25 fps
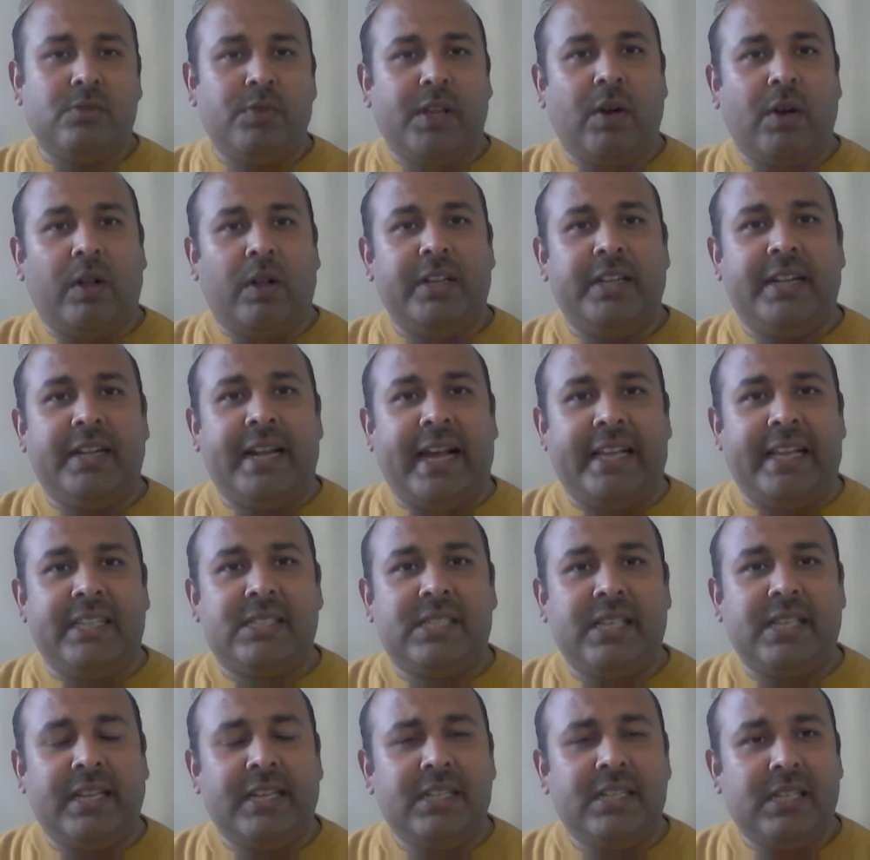We call it
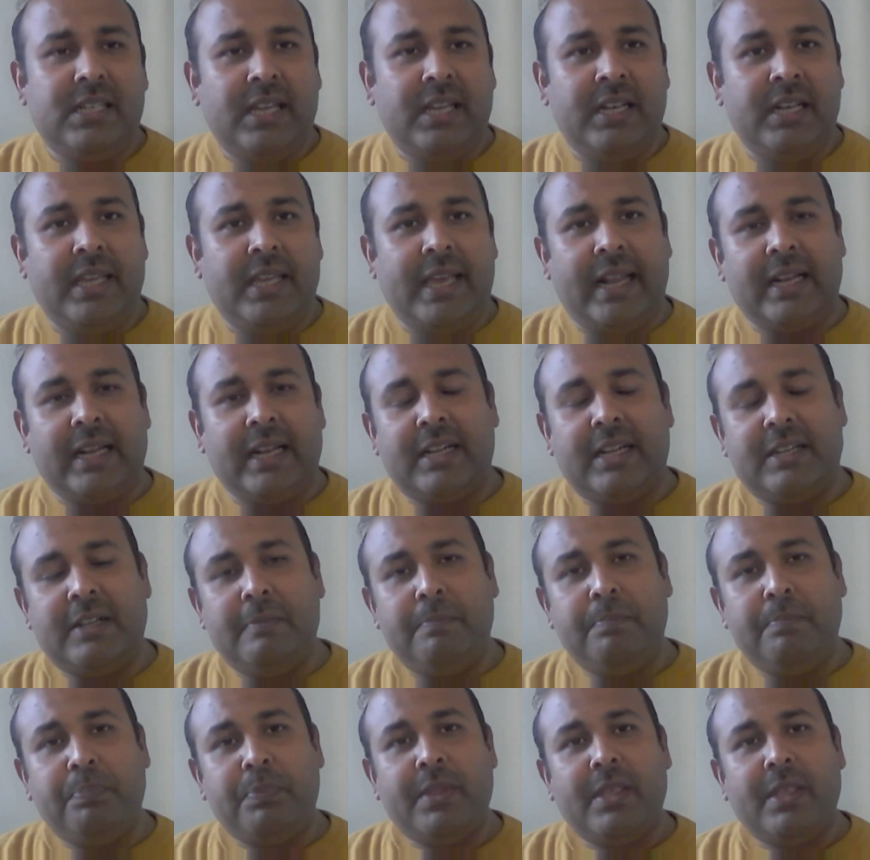NICET in Calcutta.